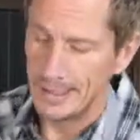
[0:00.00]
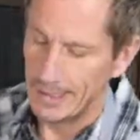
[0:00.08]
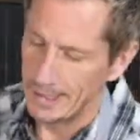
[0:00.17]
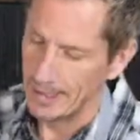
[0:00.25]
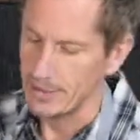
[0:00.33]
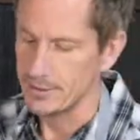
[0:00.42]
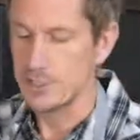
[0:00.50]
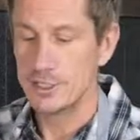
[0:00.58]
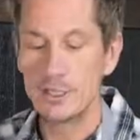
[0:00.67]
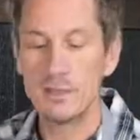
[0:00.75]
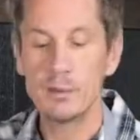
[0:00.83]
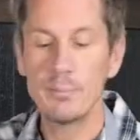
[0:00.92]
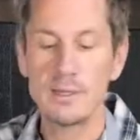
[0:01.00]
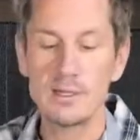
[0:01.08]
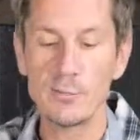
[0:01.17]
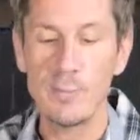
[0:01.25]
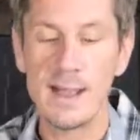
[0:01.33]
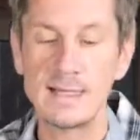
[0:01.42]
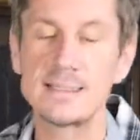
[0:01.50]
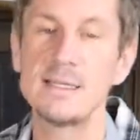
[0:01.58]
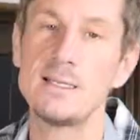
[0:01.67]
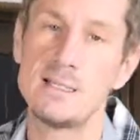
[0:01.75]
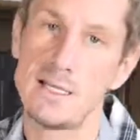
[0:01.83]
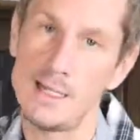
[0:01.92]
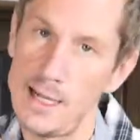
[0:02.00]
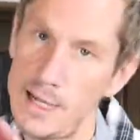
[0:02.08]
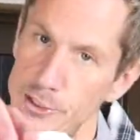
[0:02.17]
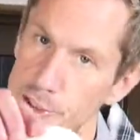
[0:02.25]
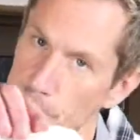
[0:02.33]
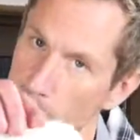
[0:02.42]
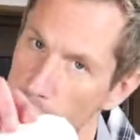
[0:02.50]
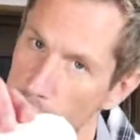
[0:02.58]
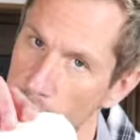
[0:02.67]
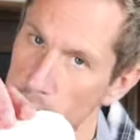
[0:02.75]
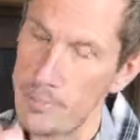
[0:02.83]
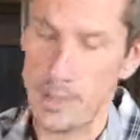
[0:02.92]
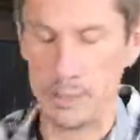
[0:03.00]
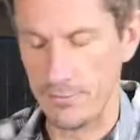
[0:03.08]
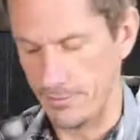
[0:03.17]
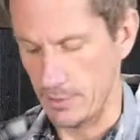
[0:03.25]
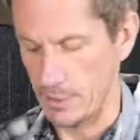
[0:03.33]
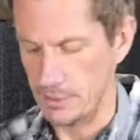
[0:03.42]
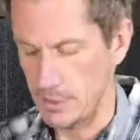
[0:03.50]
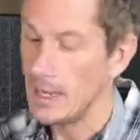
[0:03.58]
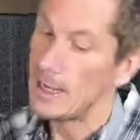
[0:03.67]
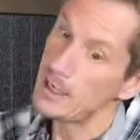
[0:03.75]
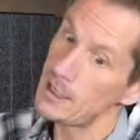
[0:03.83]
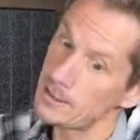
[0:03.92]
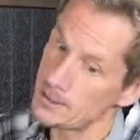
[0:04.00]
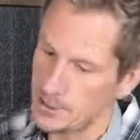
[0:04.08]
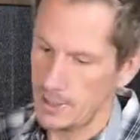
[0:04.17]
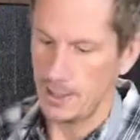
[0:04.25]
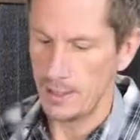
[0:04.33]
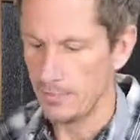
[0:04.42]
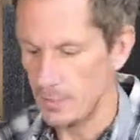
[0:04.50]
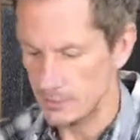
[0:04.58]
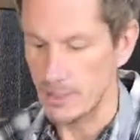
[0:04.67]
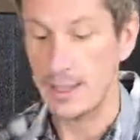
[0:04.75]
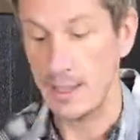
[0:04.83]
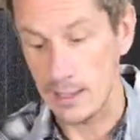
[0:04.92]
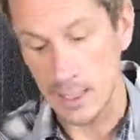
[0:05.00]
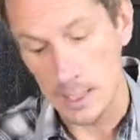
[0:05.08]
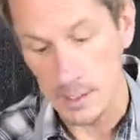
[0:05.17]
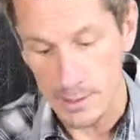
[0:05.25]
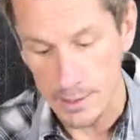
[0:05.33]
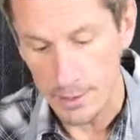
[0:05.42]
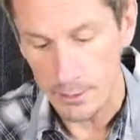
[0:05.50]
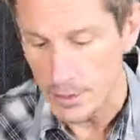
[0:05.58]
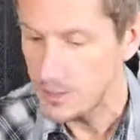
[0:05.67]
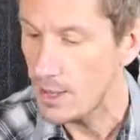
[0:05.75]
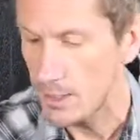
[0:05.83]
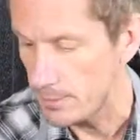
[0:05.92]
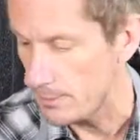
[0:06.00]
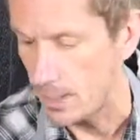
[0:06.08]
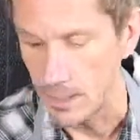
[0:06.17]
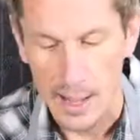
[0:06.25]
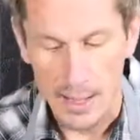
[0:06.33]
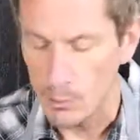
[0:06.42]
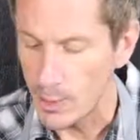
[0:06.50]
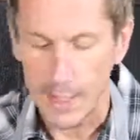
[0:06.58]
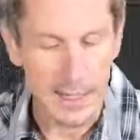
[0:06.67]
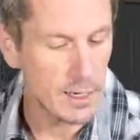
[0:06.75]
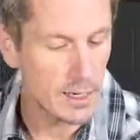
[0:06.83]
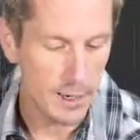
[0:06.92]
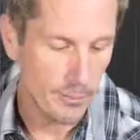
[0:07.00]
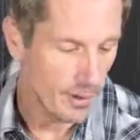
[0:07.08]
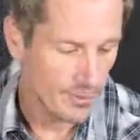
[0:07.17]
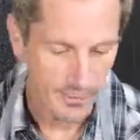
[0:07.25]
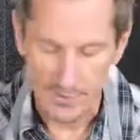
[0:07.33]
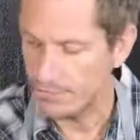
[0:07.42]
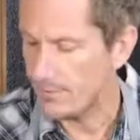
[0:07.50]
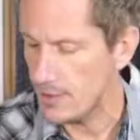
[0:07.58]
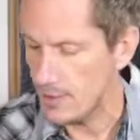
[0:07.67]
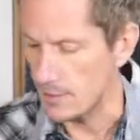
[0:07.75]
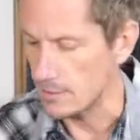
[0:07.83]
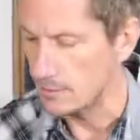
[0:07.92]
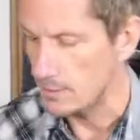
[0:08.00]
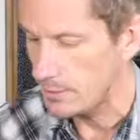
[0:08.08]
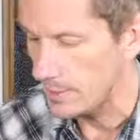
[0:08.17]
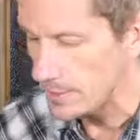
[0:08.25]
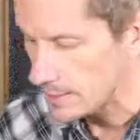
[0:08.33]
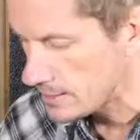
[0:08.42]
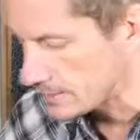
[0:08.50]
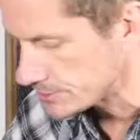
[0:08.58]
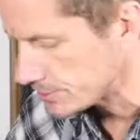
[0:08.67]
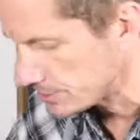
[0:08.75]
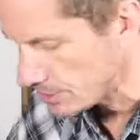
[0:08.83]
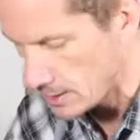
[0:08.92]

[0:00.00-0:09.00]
And it's just a little bento box and it says lunchtime at the front. Lunchtime. So I can't eat at dinner? What are you talking about? Why I can't eat at breakfast? Fine. Alright, lunch.